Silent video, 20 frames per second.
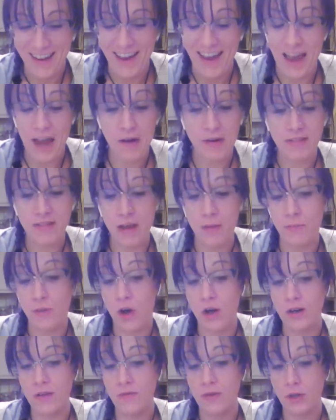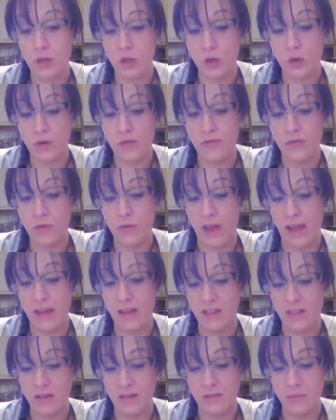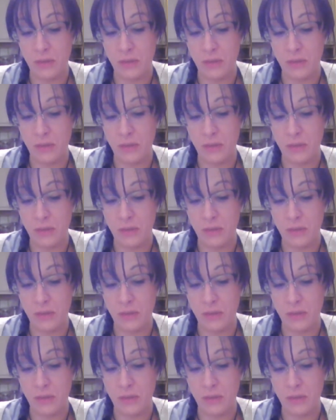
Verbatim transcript: Aries, I'm not even sure if you like this